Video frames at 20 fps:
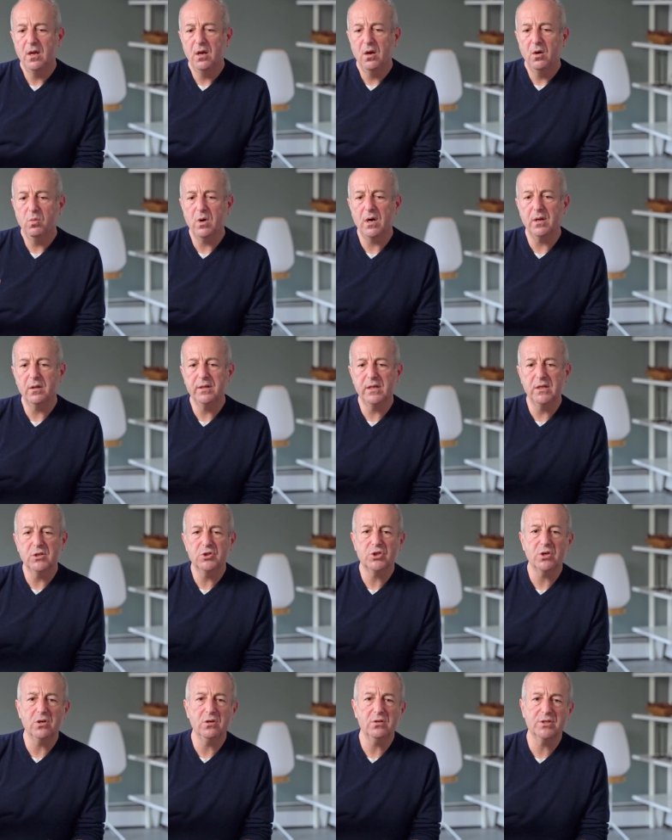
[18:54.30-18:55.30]
Well, the
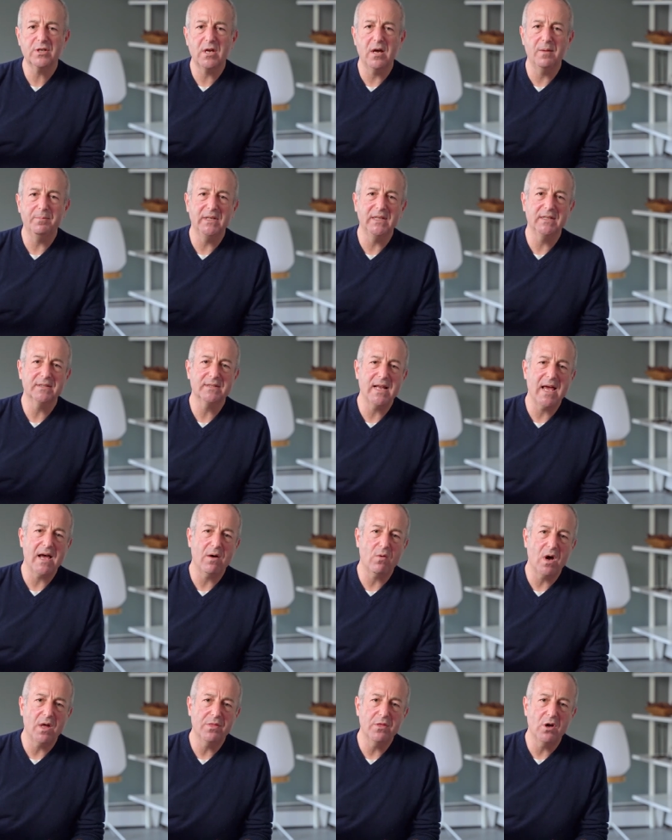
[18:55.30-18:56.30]
insurance company is now
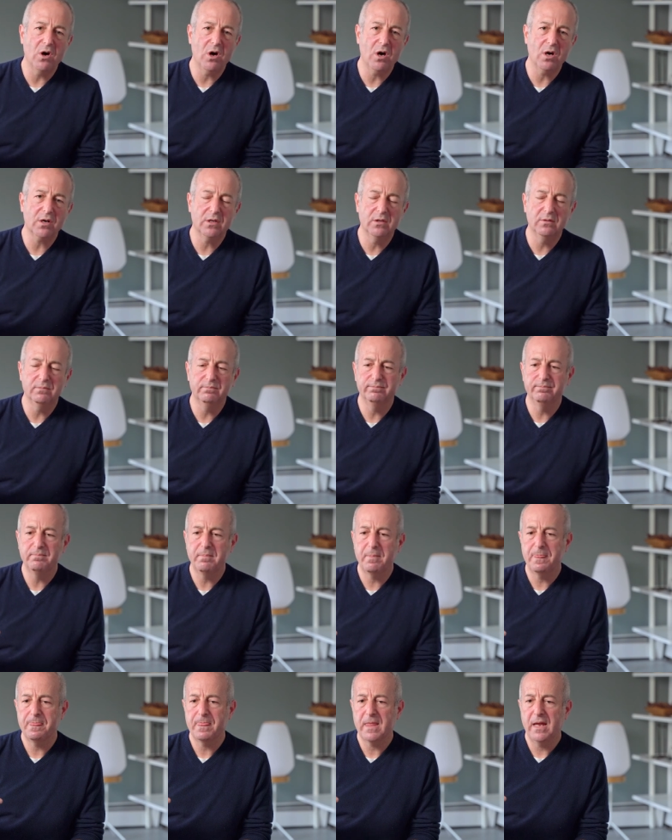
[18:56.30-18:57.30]
on the hook.
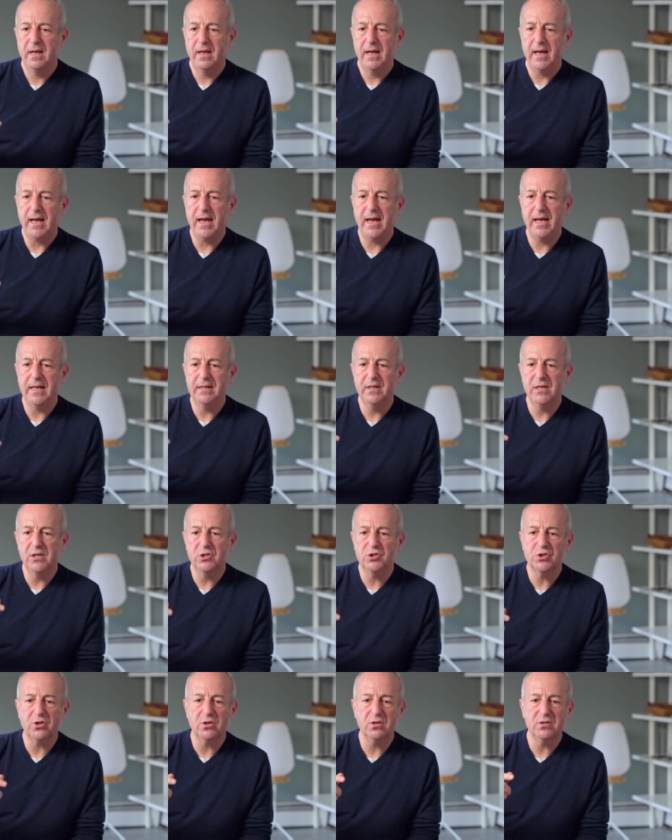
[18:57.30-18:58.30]
And the
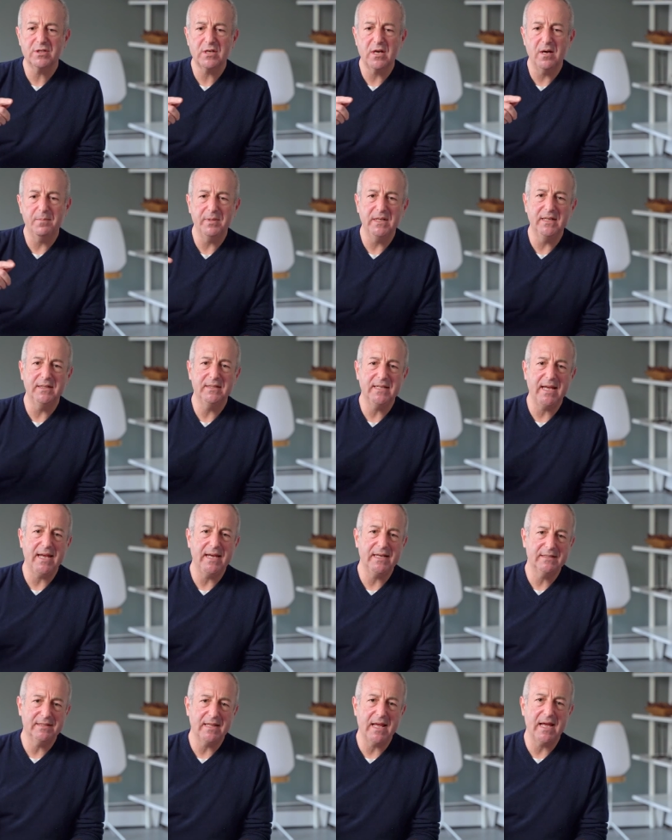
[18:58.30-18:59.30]
insurance company
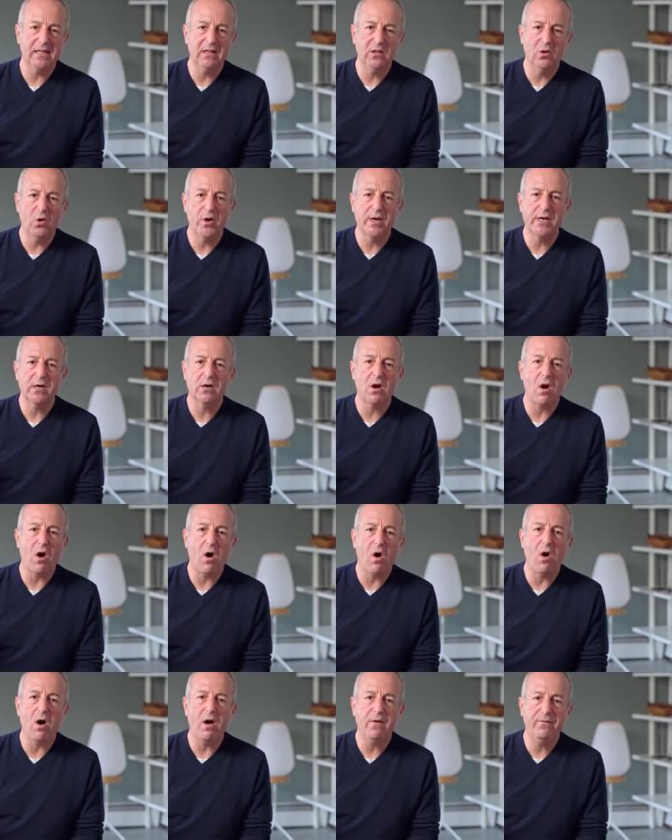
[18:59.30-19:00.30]
takes that lawyer
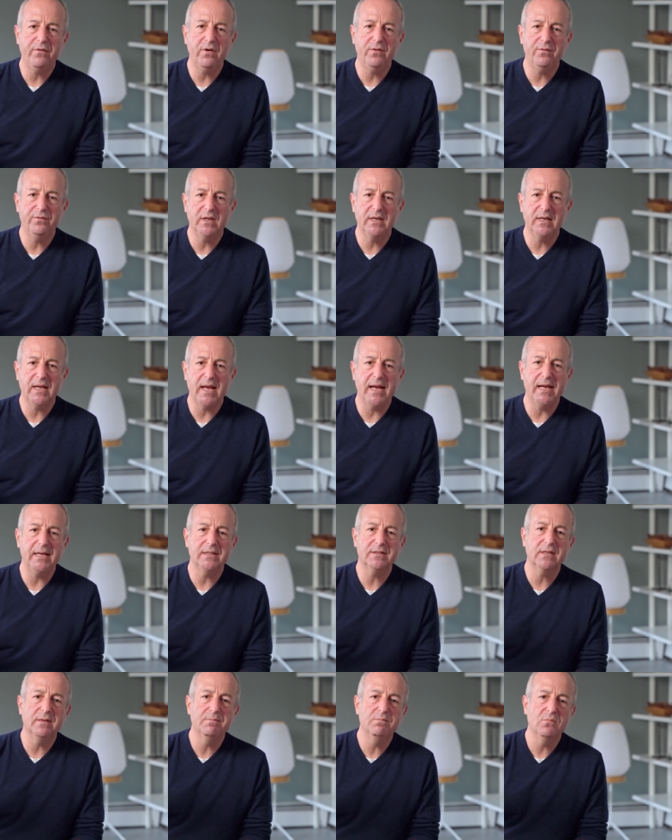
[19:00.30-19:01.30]
off of the
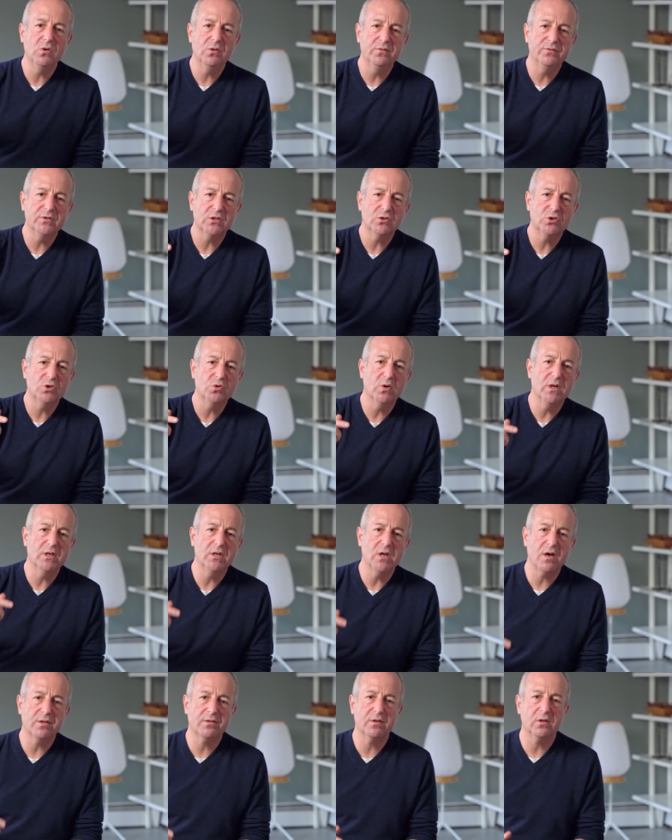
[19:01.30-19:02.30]
case and moves it to another